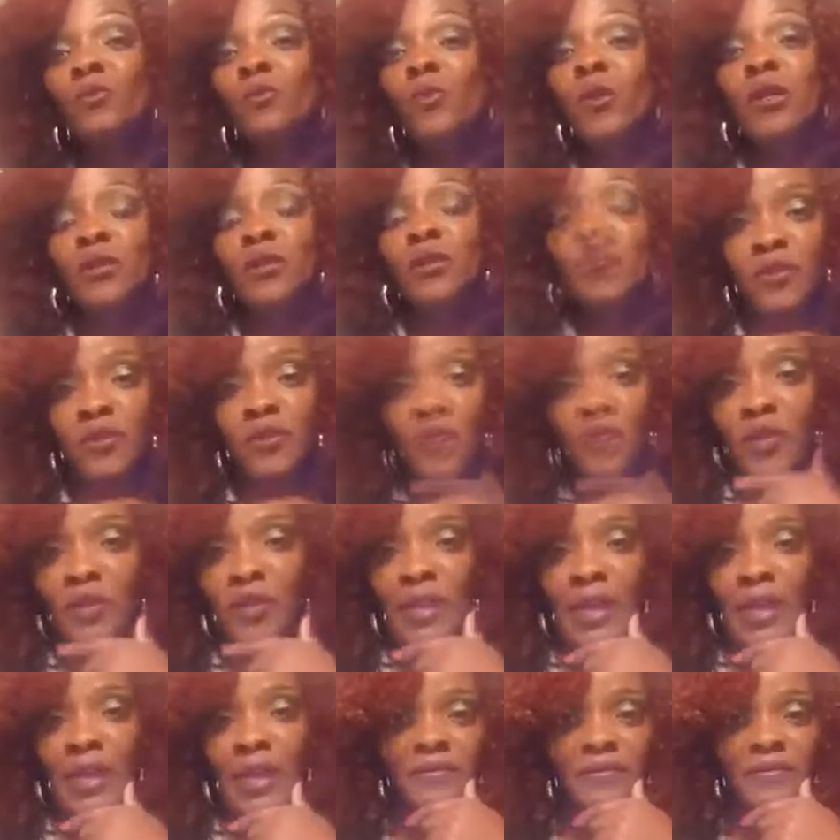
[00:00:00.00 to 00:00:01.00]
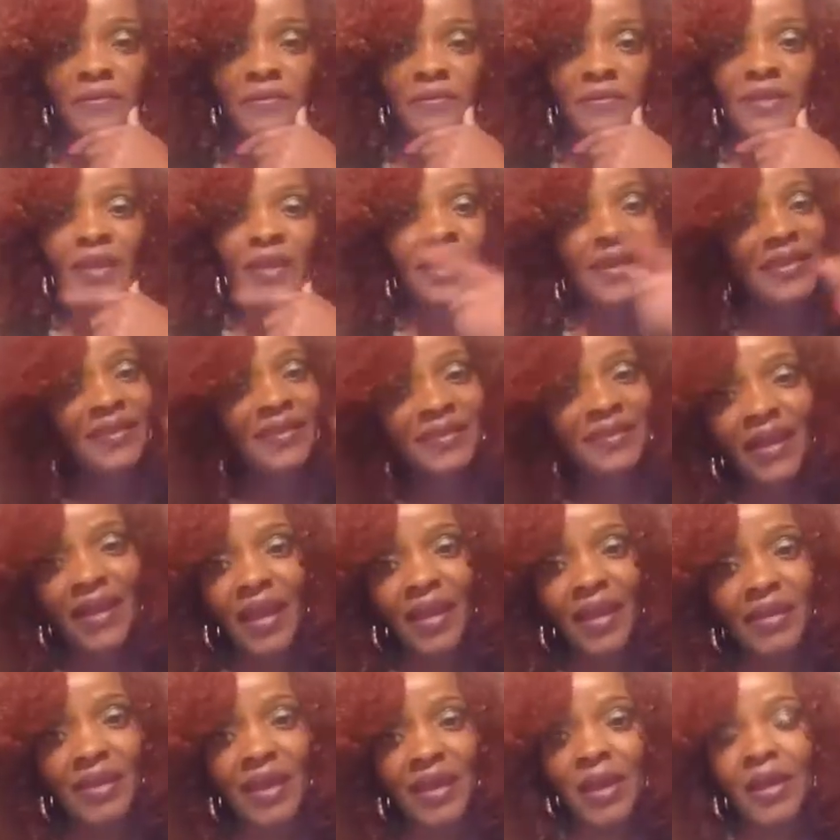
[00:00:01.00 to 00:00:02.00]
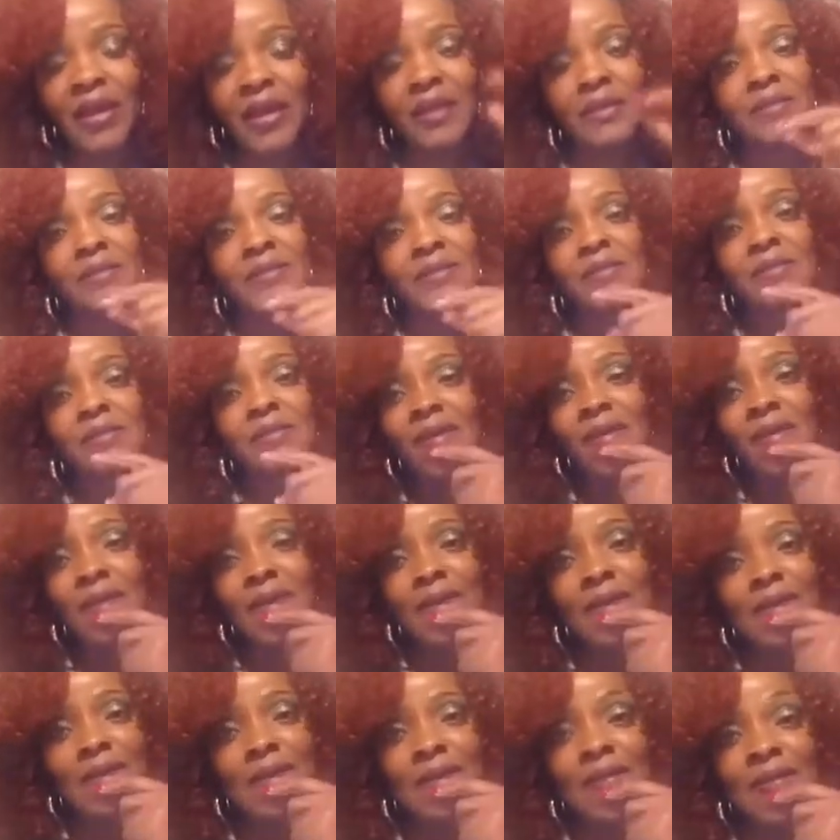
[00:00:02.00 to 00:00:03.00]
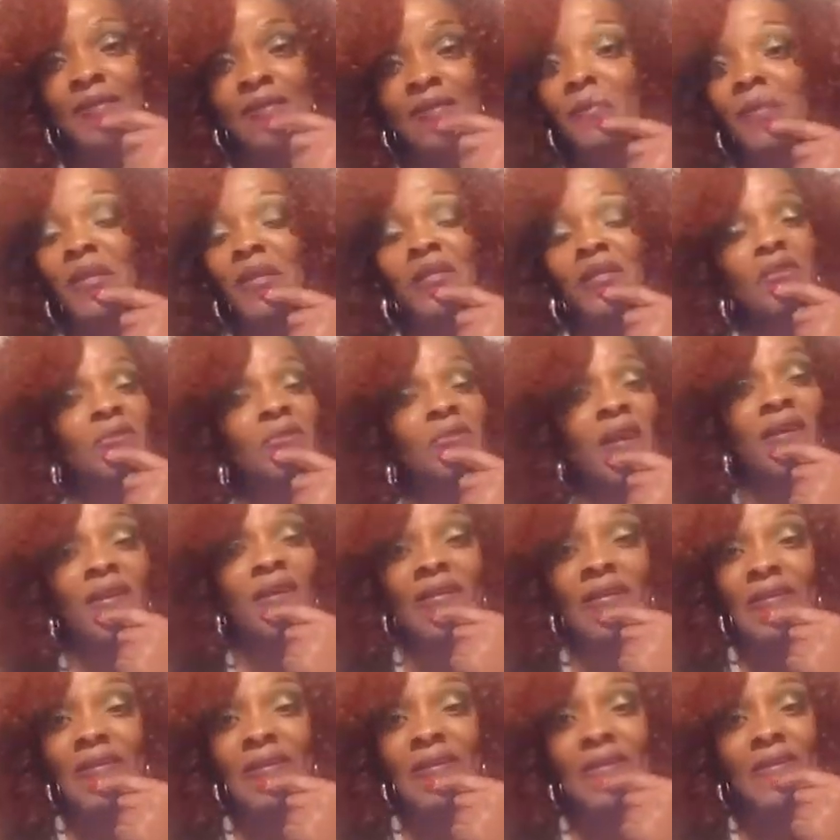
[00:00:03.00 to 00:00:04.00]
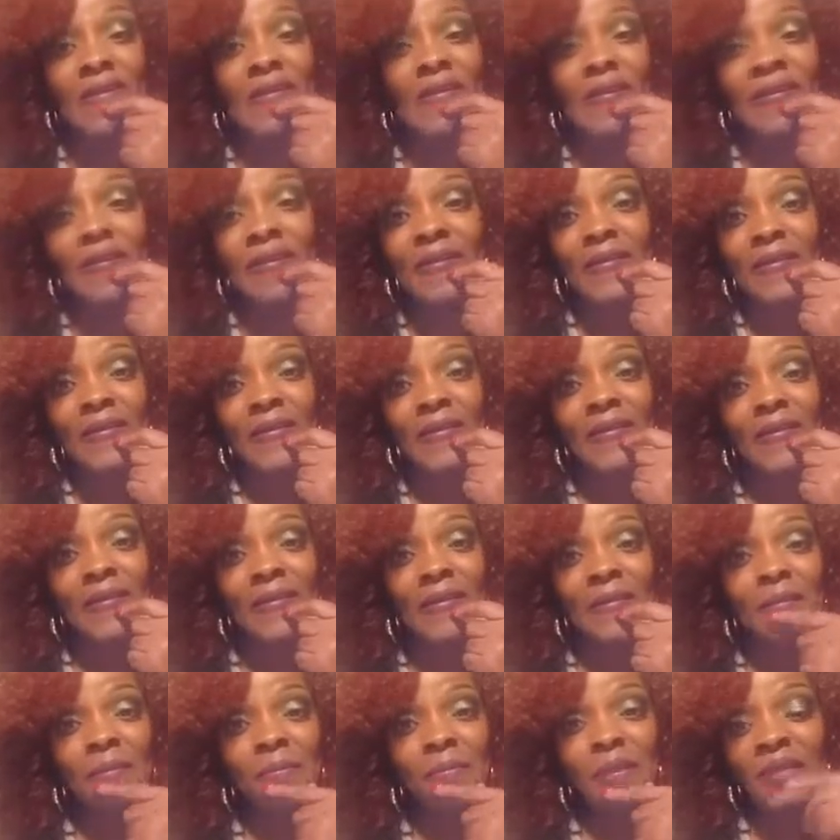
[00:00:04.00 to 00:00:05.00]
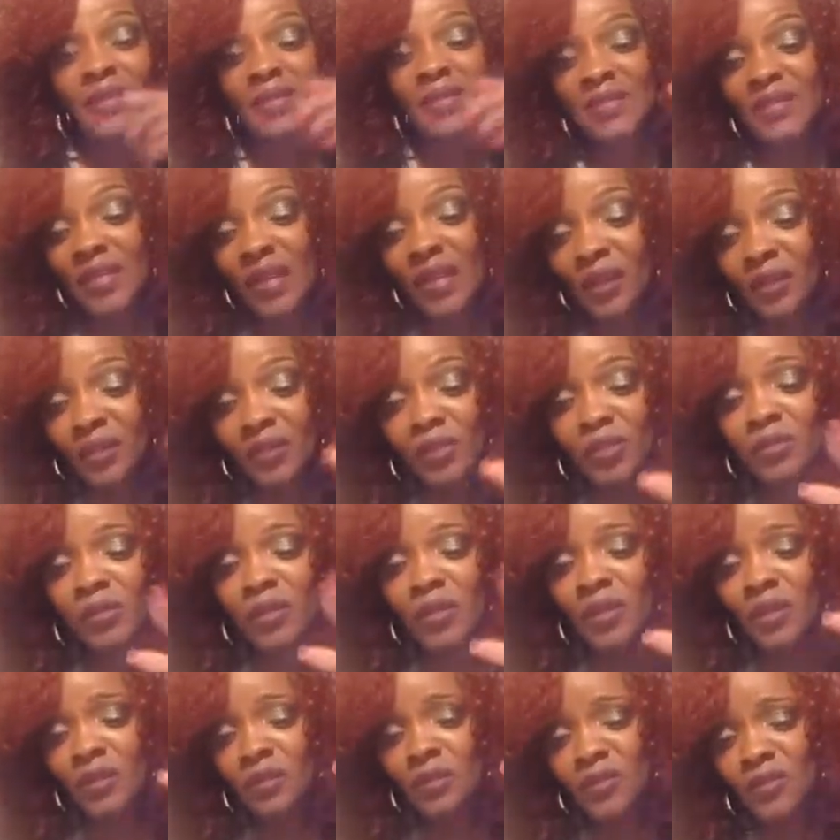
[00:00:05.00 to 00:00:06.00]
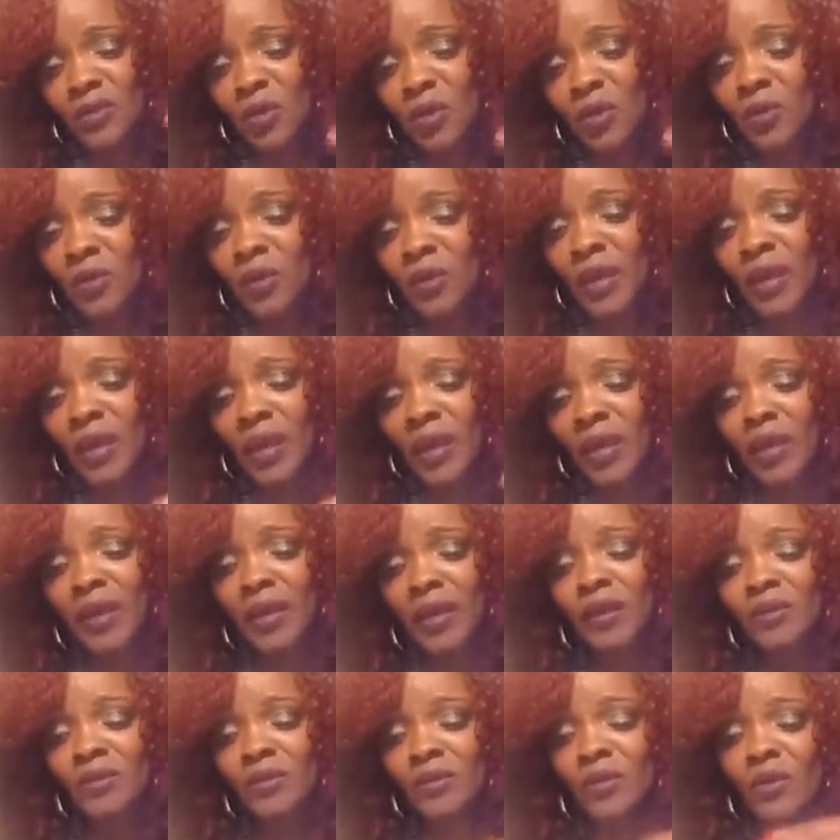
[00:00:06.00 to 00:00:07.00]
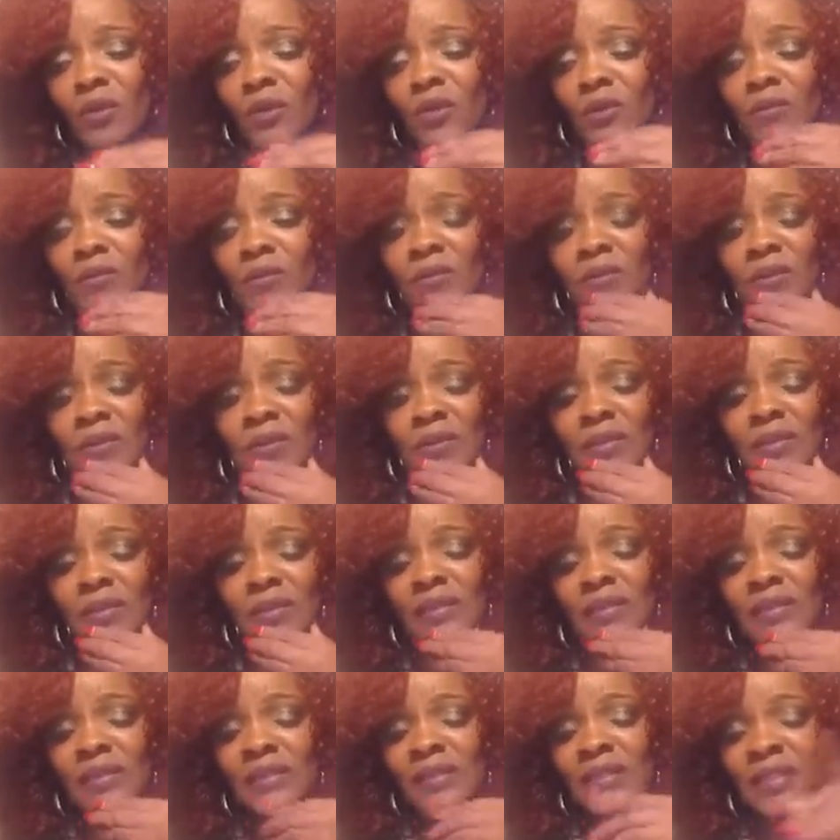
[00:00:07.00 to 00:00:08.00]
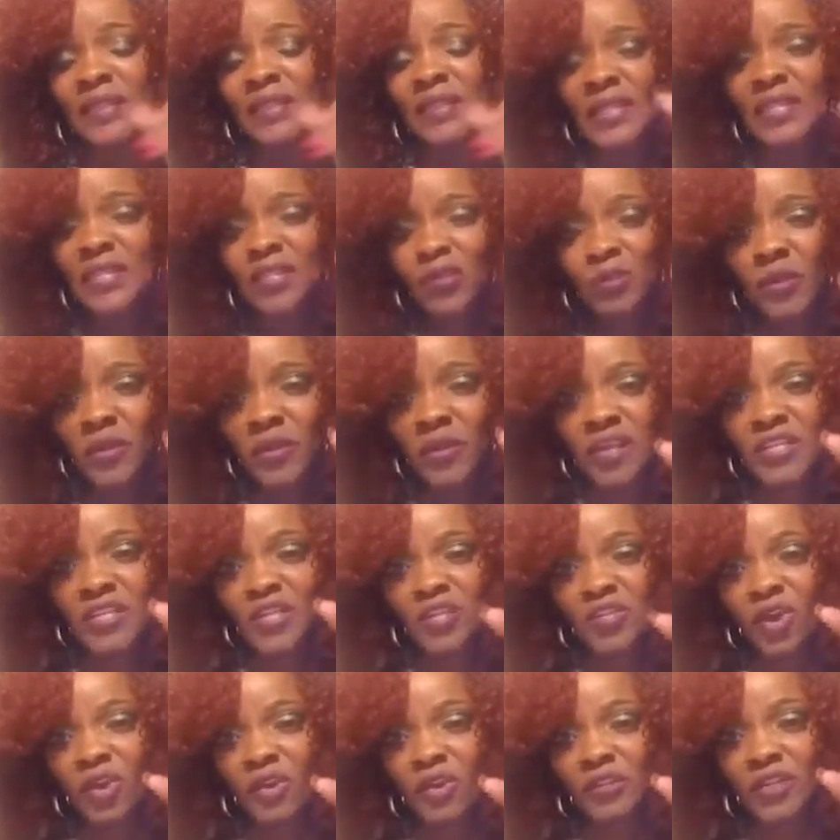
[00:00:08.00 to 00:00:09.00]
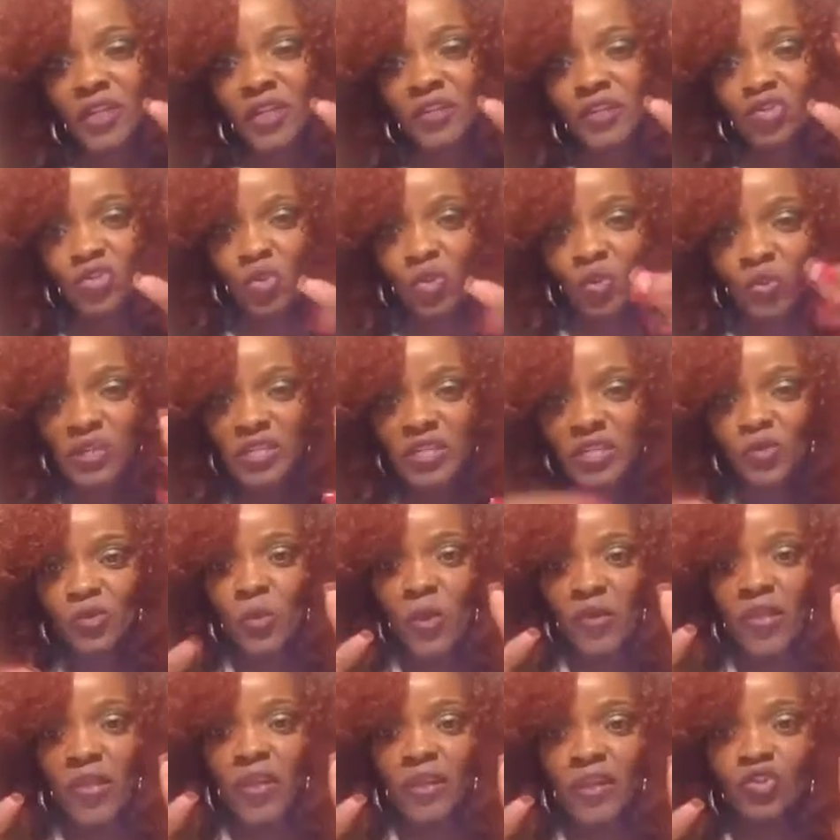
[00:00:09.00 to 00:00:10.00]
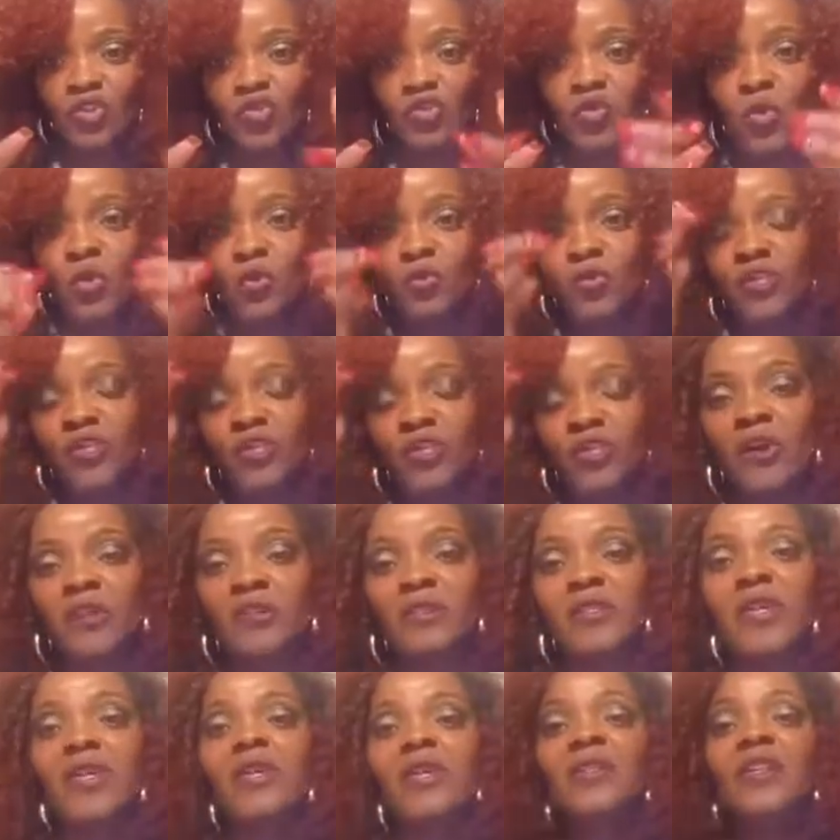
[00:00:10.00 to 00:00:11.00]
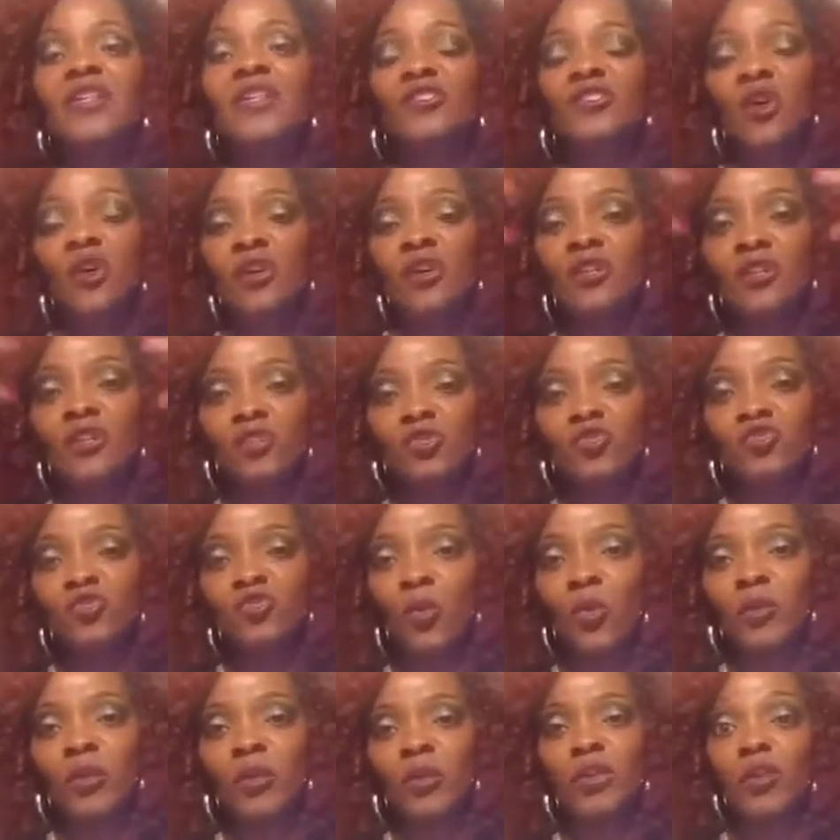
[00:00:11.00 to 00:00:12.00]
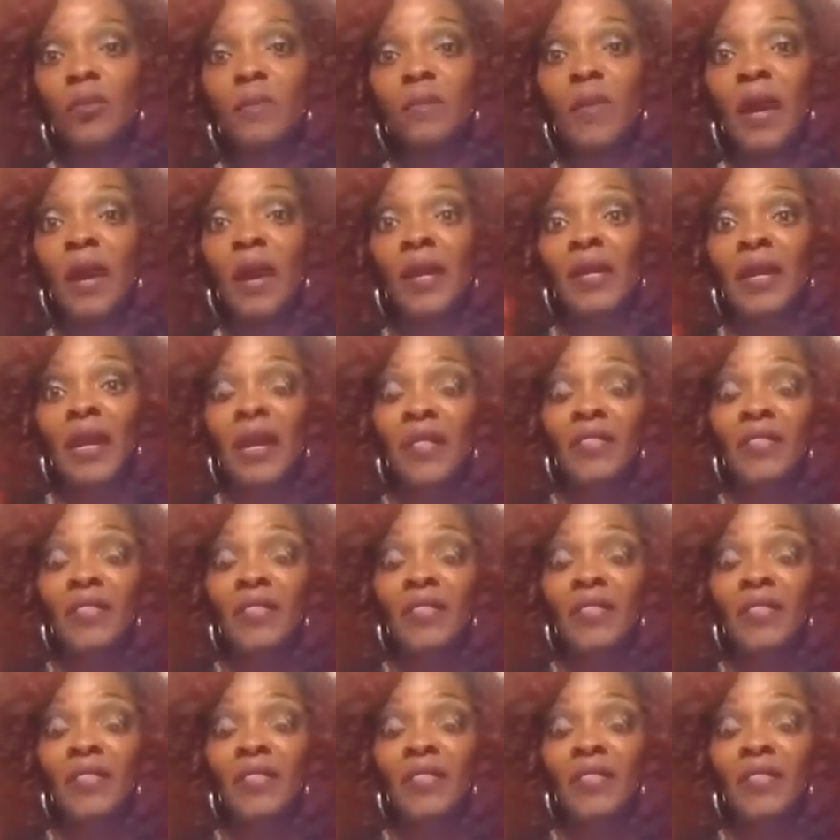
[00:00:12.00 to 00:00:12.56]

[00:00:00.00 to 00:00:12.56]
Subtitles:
will for your life and not God's. He's beating you down. But he's telling you, it's okay, See, this is when they start to control. This is where that control starts. They start controlling your mind.